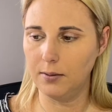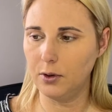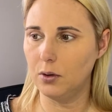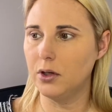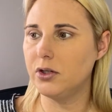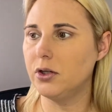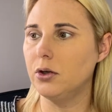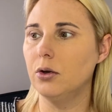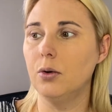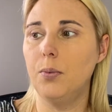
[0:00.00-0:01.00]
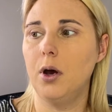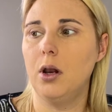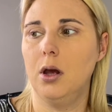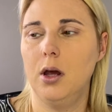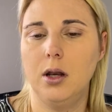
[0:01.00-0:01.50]
going to put
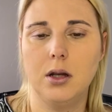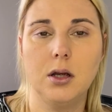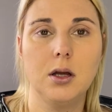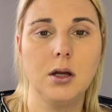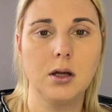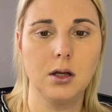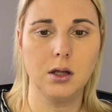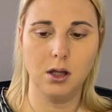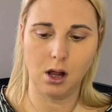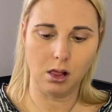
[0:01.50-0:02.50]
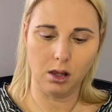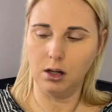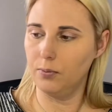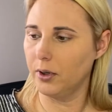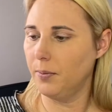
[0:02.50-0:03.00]
on a little
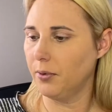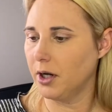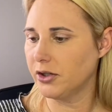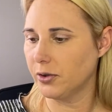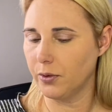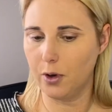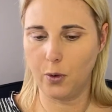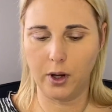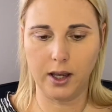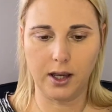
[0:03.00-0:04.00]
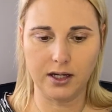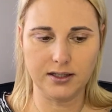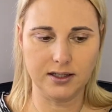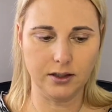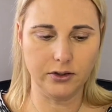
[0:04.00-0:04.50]
bit of bronzer real quick. I
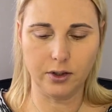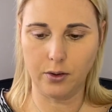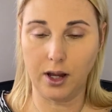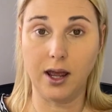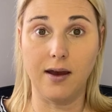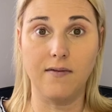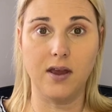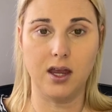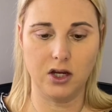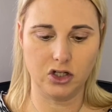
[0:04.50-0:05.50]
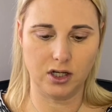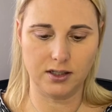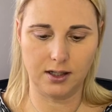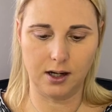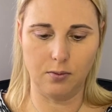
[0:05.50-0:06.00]
still don't have a
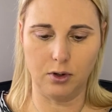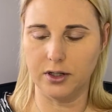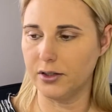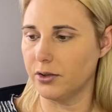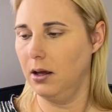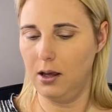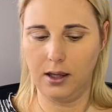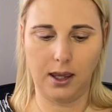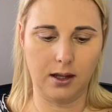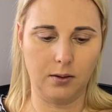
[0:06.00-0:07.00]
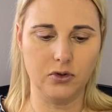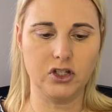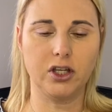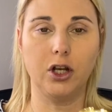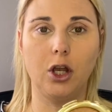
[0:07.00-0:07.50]
Chantecaille bronzer. Again, I'm
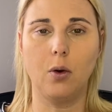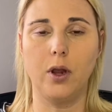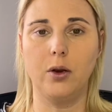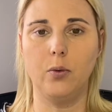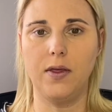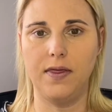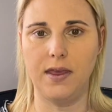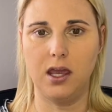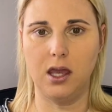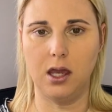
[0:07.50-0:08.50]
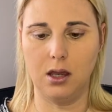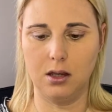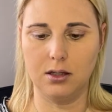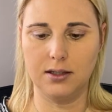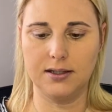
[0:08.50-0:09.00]
just going to go in with the
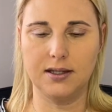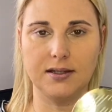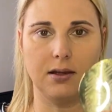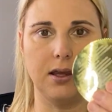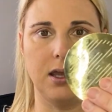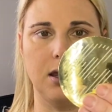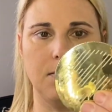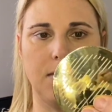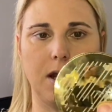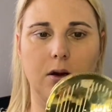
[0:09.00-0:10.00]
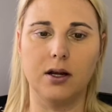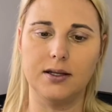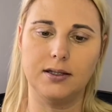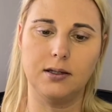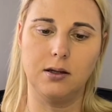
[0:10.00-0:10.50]
Sisley
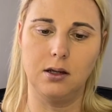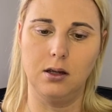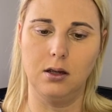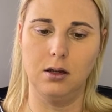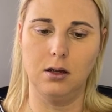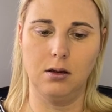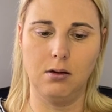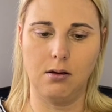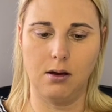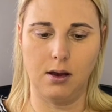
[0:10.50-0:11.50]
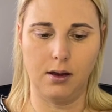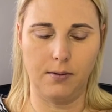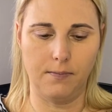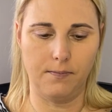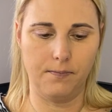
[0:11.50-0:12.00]
Paris,
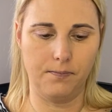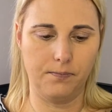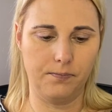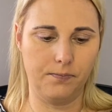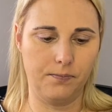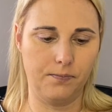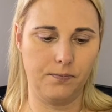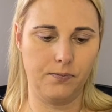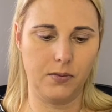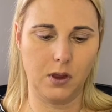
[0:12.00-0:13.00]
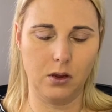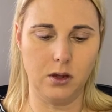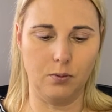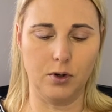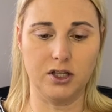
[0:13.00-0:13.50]
um, the
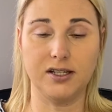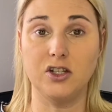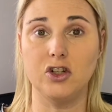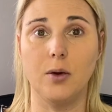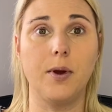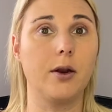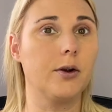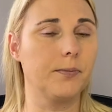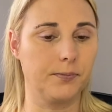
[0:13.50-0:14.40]
bronzing gel powder.